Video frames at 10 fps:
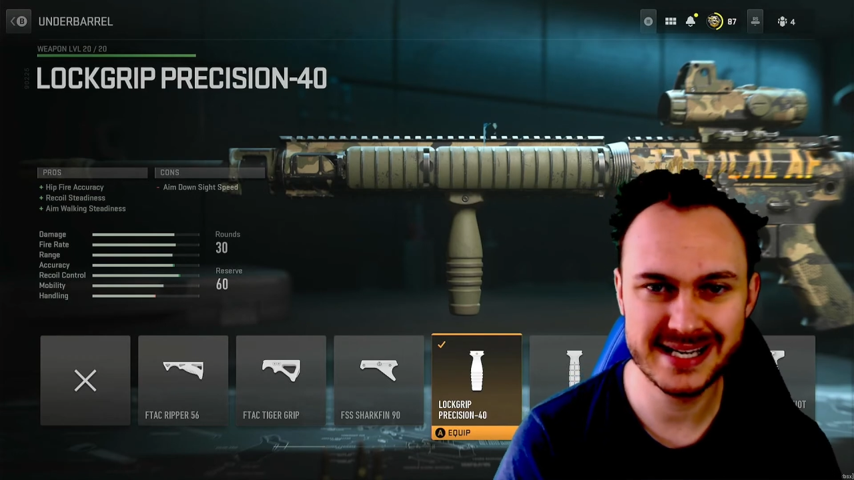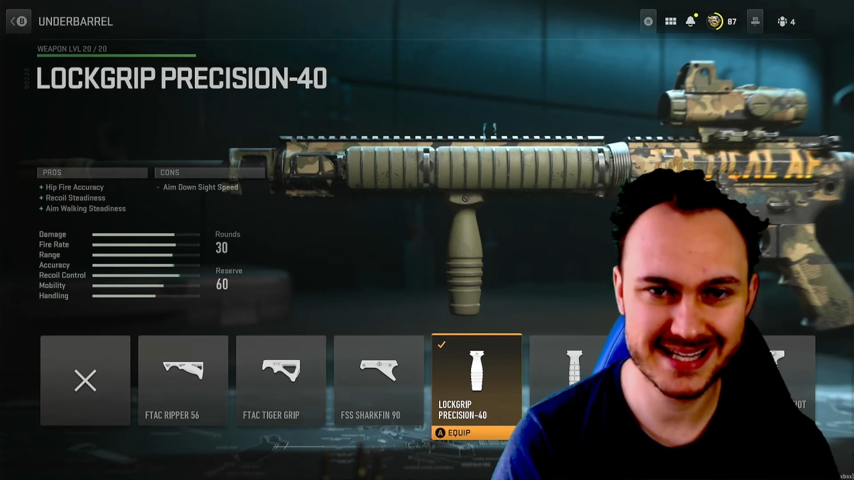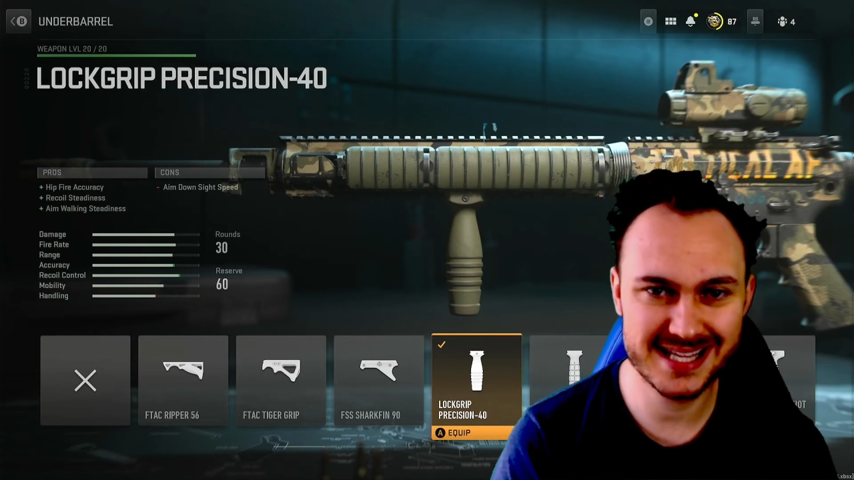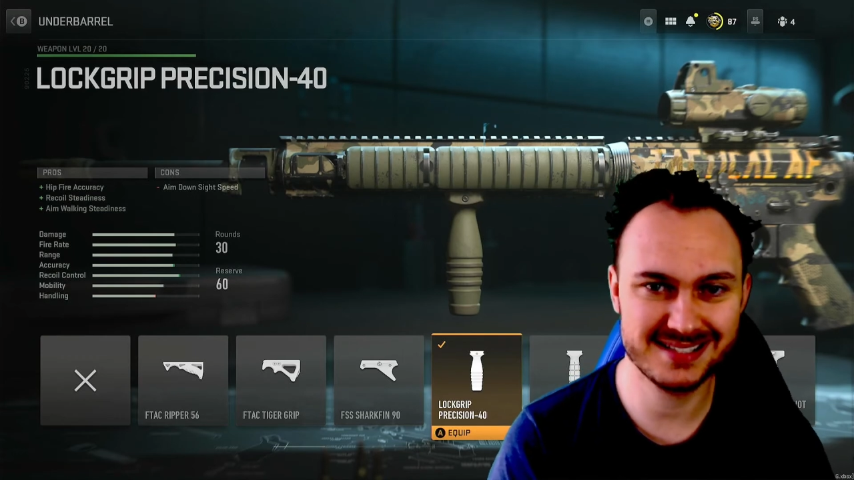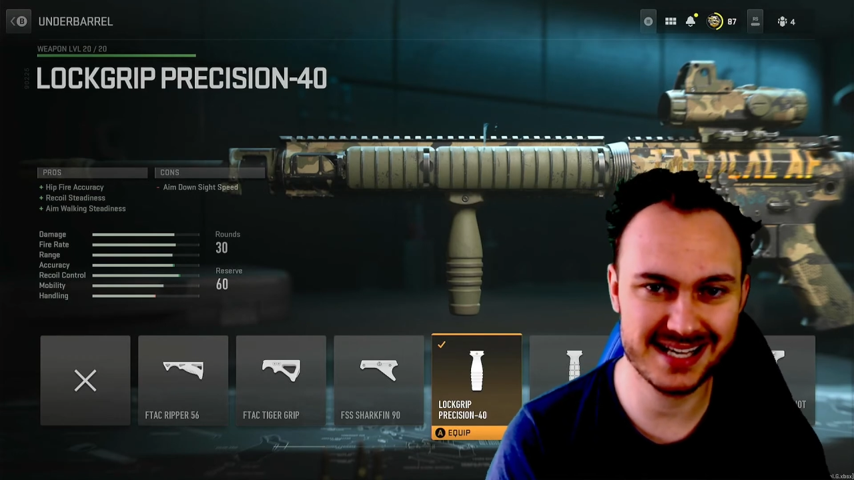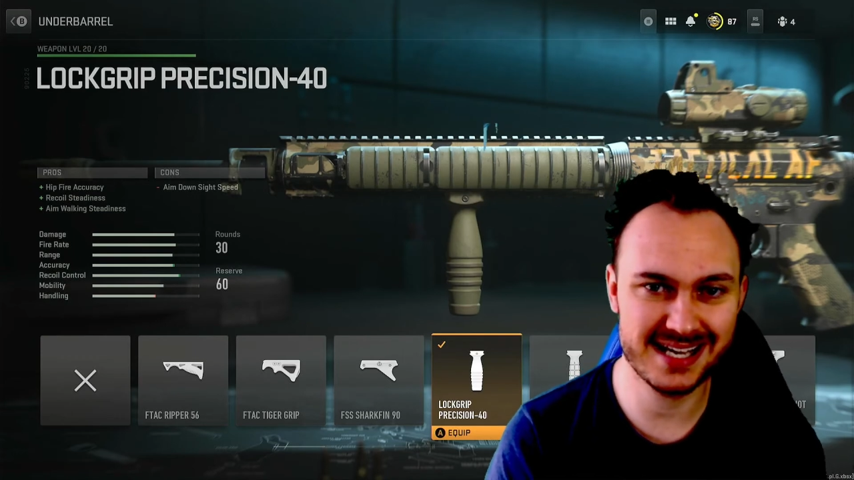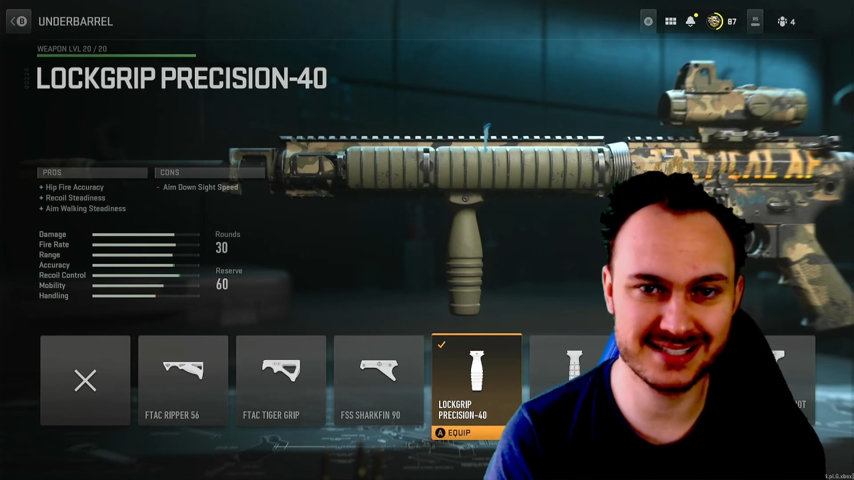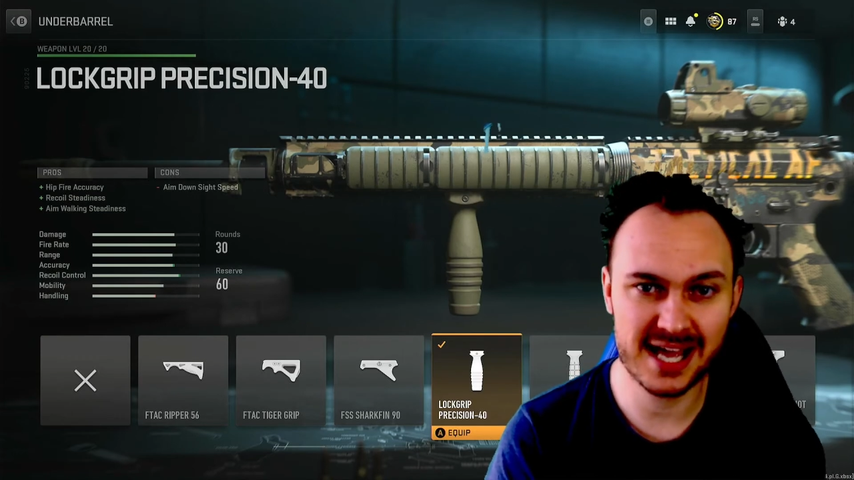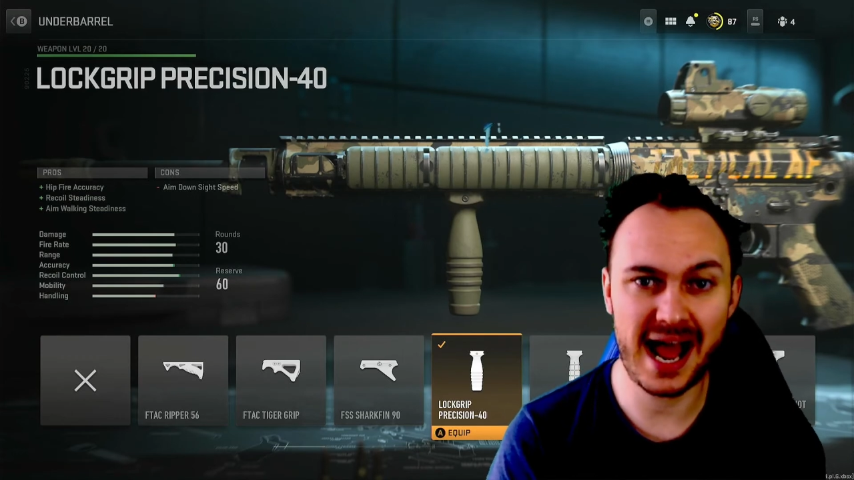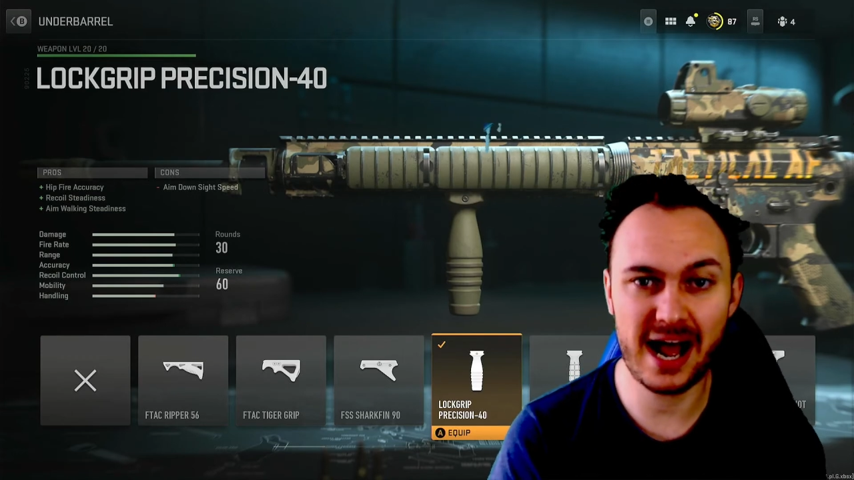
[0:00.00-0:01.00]
this is
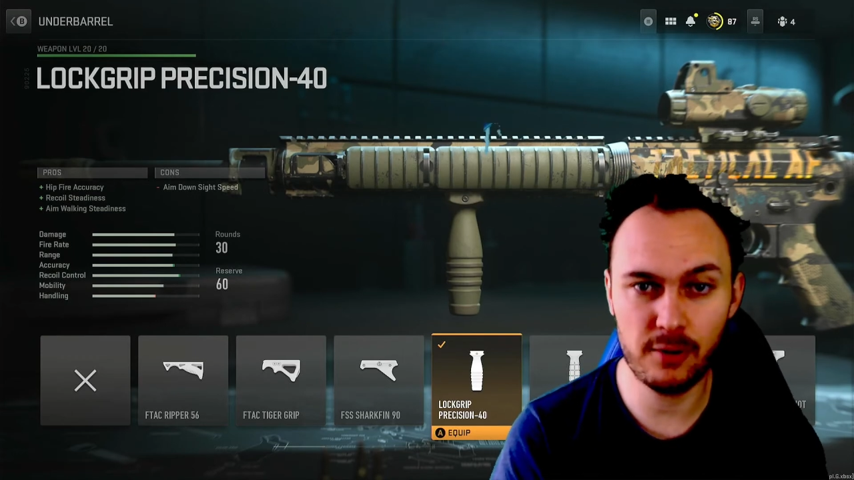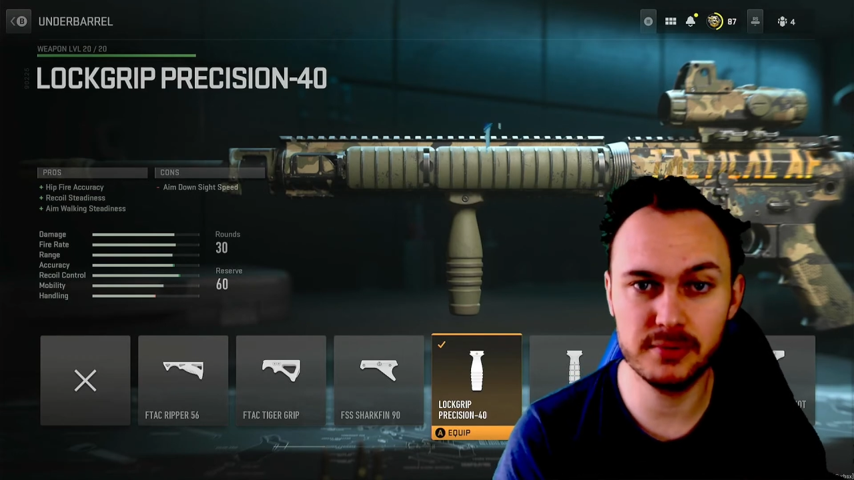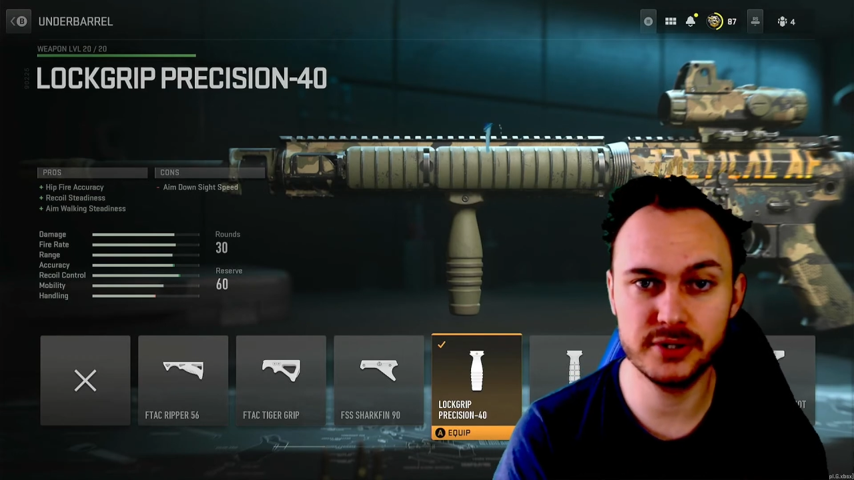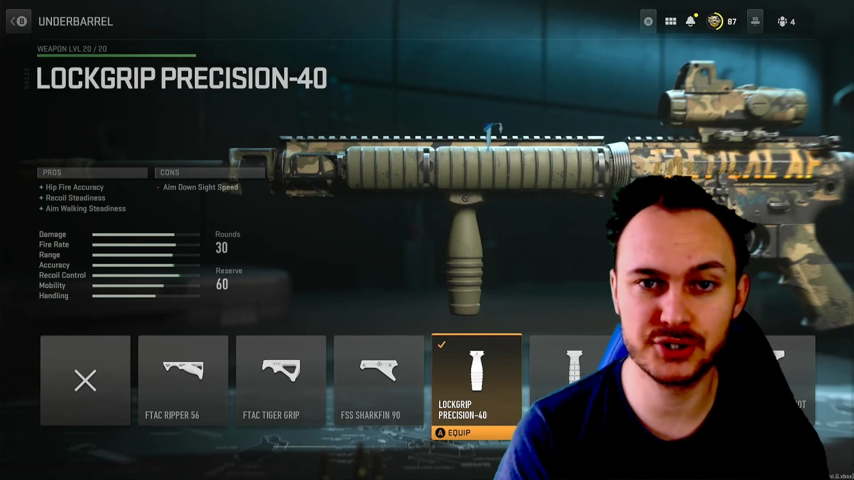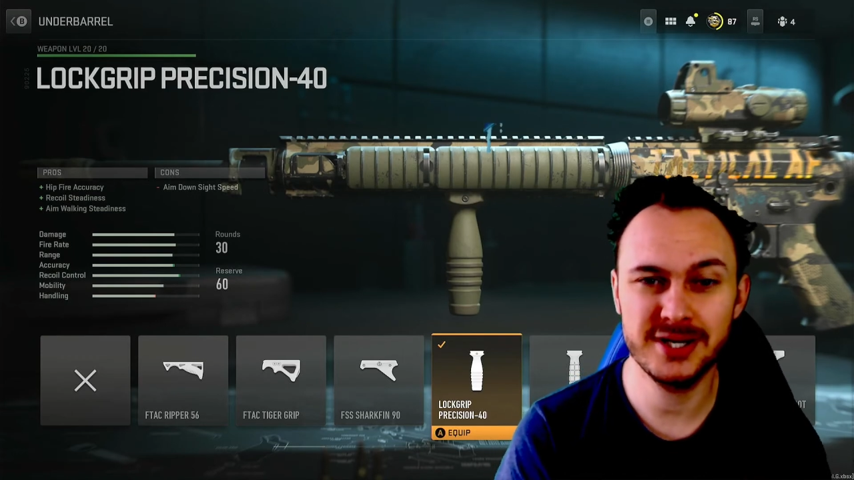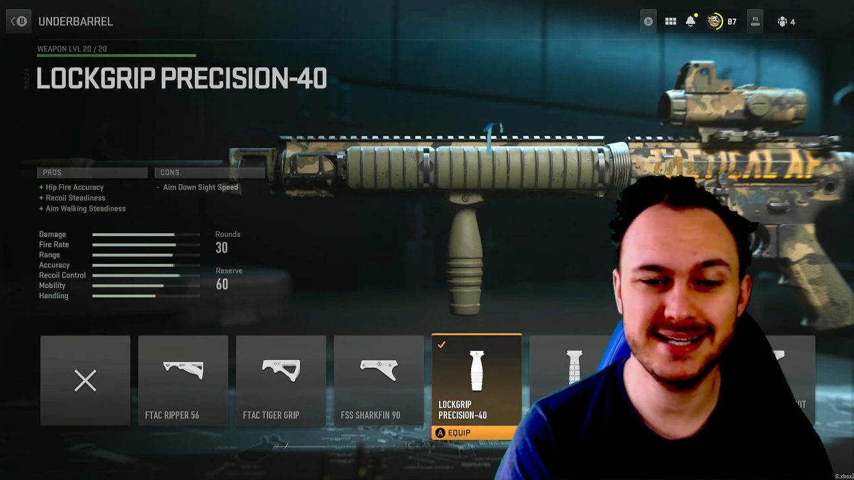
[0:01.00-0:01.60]
how much